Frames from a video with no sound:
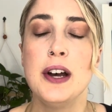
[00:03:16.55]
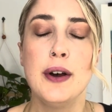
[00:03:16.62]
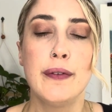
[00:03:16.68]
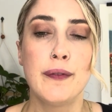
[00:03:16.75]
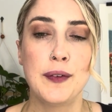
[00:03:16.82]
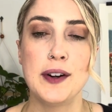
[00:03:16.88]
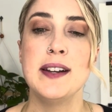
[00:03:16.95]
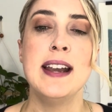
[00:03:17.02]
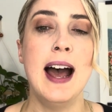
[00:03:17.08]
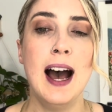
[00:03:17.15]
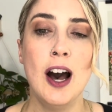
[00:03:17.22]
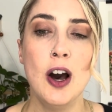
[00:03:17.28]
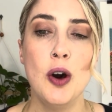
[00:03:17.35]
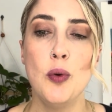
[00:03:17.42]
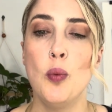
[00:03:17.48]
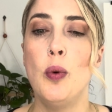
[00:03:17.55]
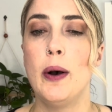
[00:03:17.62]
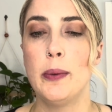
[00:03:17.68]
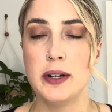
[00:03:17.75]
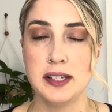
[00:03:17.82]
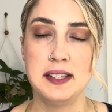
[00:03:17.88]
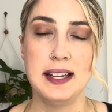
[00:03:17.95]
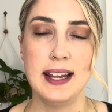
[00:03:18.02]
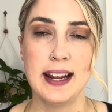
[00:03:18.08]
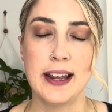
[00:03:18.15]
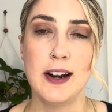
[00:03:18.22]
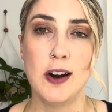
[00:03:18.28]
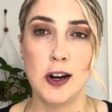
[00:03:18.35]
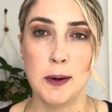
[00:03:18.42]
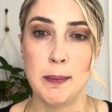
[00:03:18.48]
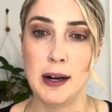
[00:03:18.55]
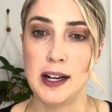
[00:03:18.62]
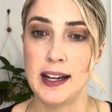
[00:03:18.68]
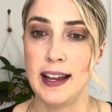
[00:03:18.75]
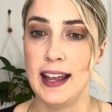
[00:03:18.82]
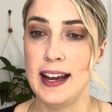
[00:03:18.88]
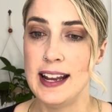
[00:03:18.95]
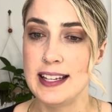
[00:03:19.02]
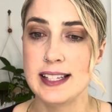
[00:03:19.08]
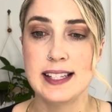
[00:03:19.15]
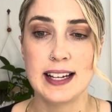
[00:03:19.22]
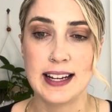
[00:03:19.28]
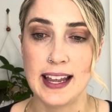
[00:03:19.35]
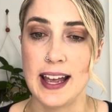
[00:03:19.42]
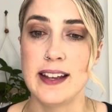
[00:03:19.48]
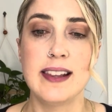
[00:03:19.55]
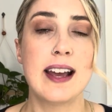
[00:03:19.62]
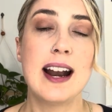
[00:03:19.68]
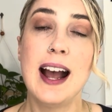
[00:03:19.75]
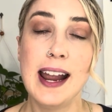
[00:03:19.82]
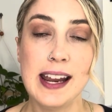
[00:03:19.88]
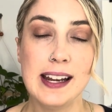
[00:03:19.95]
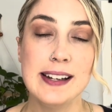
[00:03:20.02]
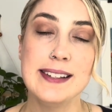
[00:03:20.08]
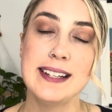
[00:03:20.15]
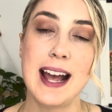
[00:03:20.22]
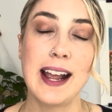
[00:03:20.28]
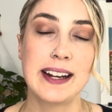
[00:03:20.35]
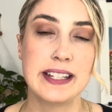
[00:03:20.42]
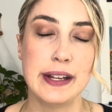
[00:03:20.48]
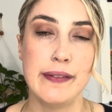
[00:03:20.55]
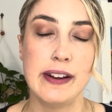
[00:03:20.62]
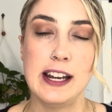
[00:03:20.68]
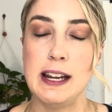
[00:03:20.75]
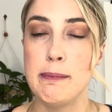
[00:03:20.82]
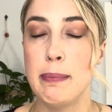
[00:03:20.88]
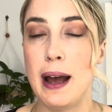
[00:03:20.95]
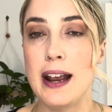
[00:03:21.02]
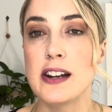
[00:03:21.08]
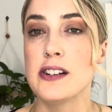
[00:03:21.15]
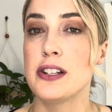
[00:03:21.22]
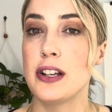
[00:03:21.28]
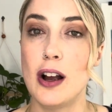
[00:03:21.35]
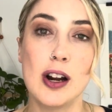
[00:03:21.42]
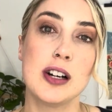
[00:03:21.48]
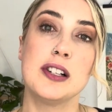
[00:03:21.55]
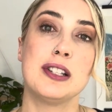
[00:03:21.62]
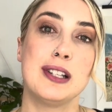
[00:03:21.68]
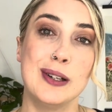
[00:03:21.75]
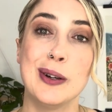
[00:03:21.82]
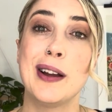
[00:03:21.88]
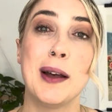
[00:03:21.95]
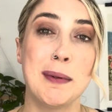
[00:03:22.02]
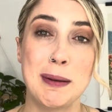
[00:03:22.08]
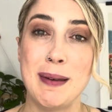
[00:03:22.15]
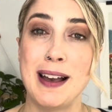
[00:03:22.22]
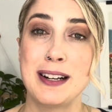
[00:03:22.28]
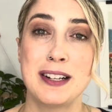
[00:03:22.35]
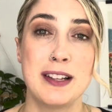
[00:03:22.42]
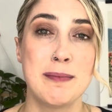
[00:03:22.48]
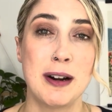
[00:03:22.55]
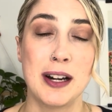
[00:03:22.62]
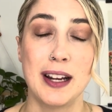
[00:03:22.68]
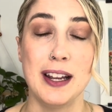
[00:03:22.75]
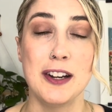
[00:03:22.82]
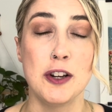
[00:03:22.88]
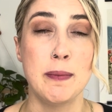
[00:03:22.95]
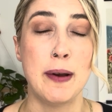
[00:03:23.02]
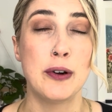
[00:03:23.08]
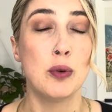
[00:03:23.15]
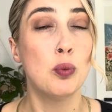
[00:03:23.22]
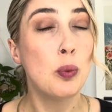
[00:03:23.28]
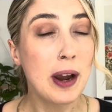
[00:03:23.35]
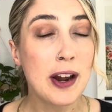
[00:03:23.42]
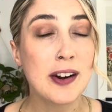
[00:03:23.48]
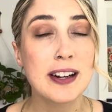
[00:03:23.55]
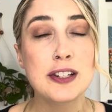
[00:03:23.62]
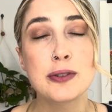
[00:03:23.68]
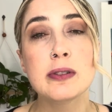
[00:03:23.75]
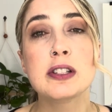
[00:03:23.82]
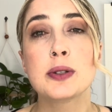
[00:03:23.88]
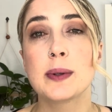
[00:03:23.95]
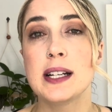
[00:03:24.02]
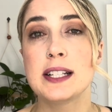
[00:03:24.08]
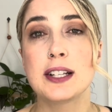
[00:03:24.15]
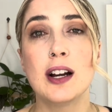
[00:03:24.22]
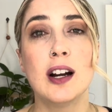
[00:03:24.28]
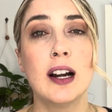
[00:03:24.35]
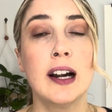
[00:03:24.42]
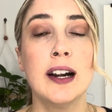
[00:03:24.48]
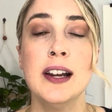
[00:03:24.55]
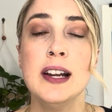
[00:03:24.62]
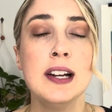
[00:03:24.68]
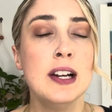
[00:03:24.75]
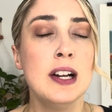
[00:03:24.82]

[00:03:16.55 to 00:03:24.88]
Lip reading: For now, what we're seeing in our market is, again, that heightened activity. Buyers are still coming back to the market no matter where interest rates are.